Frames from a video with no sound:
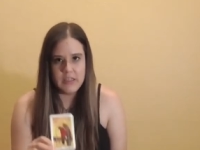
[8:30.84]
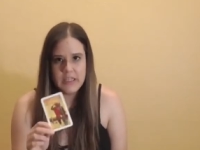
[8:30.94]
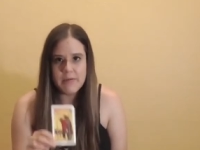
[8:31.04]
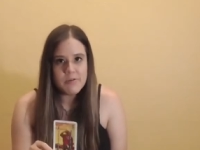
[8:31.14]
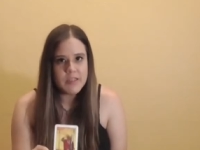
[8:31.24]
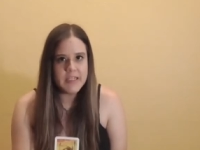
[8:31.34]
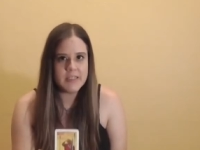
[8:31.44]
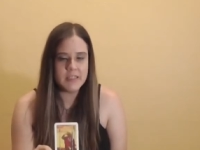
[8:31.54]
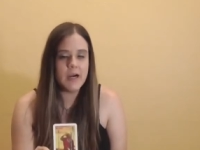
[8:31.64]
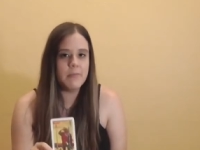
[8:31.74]
Libra
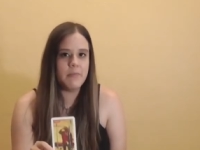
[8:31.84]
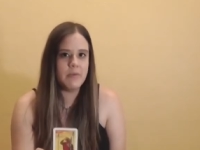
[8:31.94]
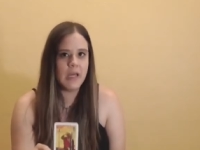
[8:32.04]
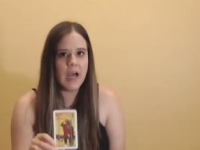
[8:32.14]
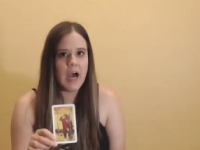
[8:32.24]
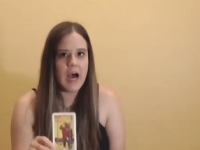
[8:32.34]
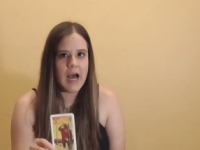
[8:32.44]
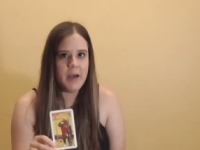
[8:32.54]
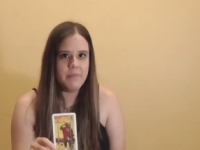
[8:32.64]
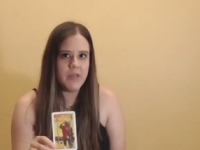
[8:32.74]
needs to come to me.
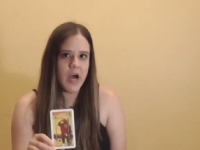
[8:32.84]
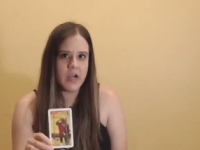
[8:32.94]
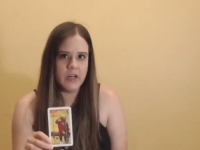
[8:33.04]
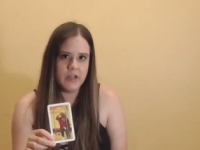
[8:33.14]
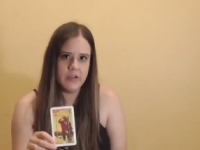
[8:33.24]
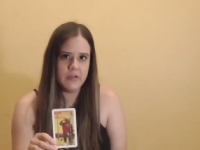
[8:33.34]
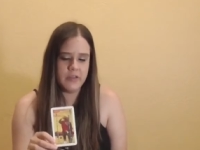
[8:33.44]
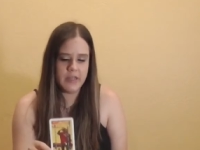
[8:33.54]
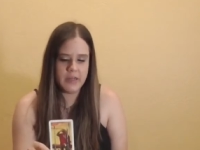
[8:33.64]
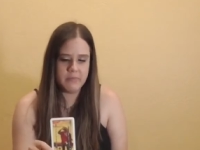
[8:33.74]
I'm not going to go to
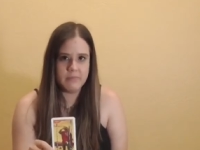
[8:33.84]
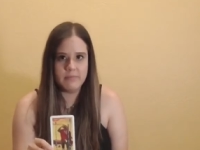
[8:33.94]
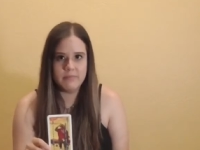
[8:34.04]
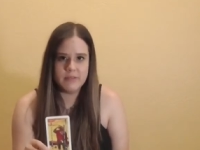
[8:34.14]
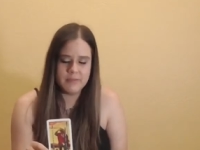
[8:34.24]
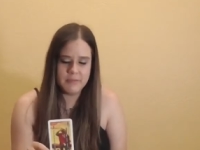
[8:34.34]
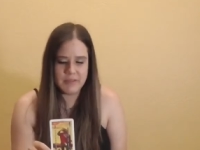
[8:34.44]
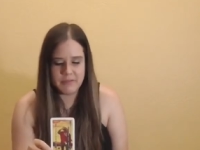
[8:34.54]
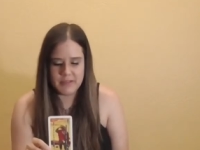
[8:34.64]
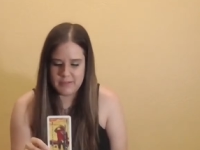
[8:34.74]
them.
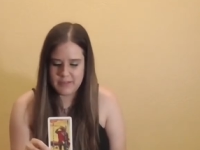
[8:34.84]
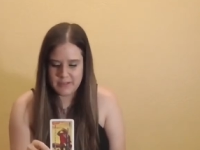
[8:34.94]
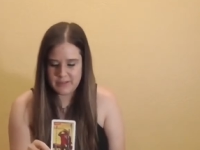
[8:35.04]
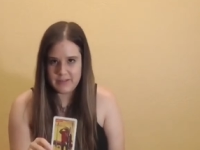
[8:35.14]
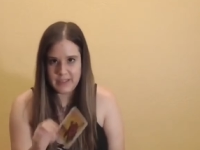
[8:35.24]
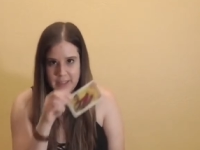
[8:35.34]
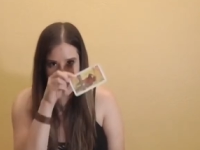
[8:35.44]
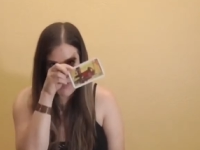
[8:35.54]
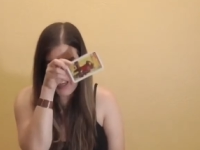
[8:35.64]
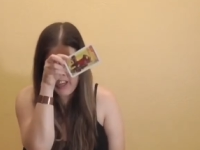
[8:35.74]
No. Like
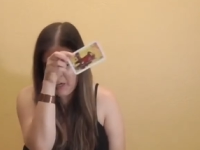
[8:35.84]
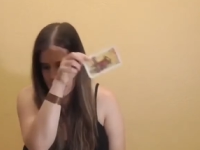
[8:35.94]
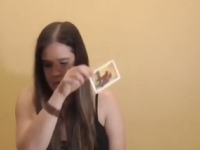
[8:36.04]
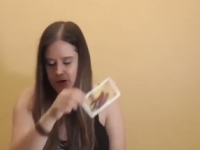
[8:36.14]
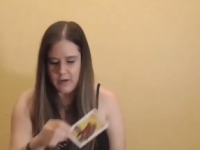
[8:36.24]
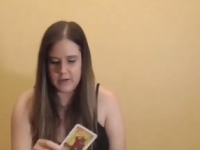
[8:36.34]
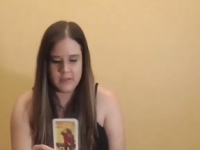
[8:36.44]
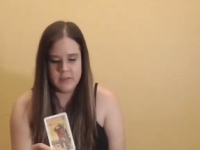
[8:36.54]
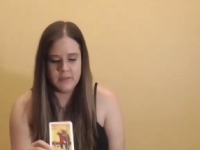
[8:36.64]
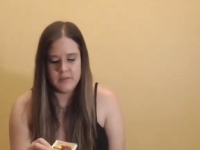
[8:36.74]
they're
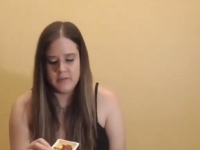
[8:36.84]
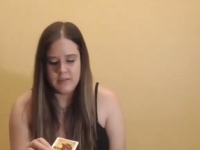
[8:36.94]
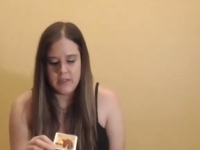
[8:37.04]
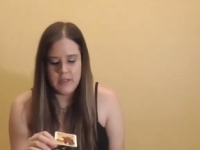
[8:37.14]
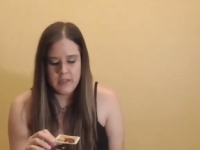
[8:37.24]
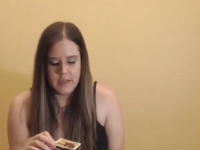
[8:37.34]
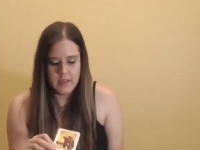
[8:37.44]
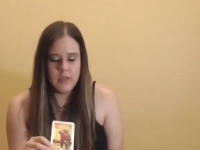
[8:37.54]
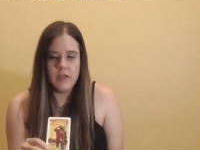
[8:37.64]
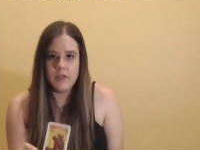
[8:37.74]

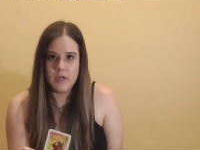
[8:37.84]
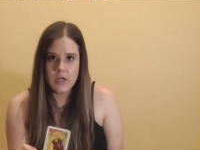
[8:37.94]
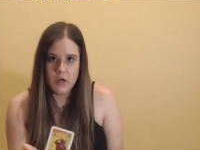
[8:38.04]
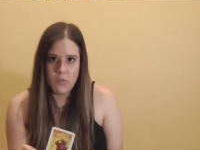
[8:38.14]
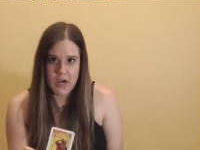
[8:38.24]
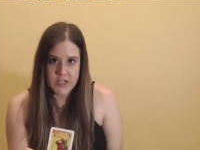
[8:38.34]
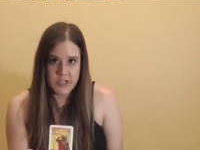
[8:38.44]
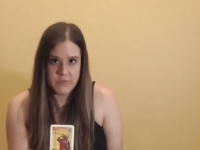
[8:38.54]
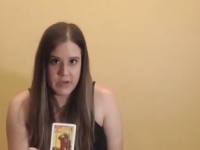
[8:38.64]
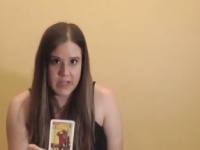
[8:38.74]
going to watch
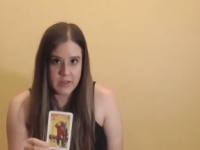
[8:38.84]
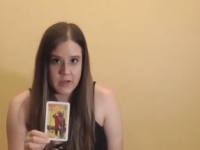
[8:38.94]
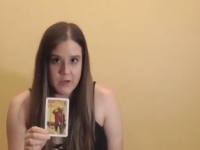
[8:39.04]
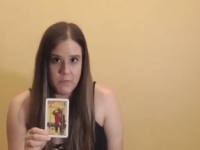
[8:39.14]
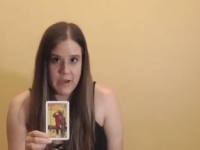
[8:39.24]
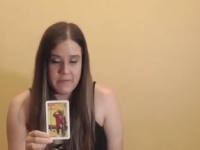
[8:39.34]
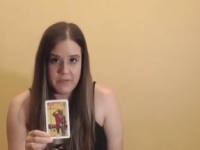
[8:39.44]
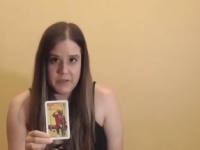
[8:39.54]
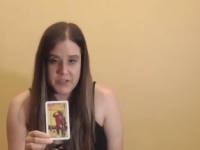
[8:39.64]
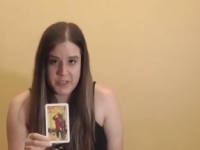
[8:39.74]
and wait. They're going to wait
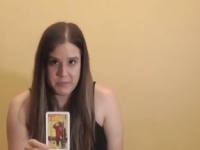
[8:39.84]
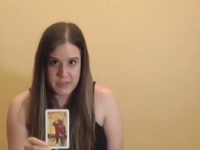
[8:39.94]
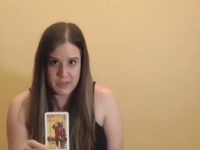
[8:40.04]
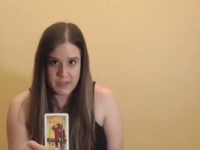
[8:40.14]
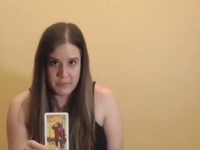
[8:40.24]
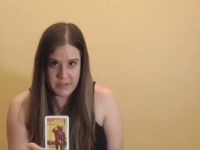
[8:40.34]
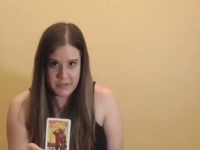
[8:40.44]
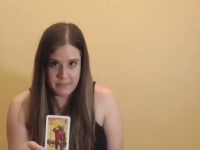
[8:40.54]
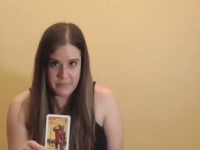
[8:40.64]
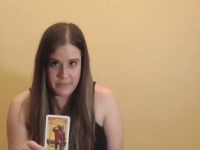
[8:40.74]
for their ships to come
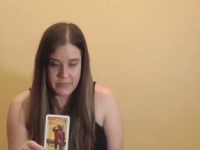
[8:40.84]
in.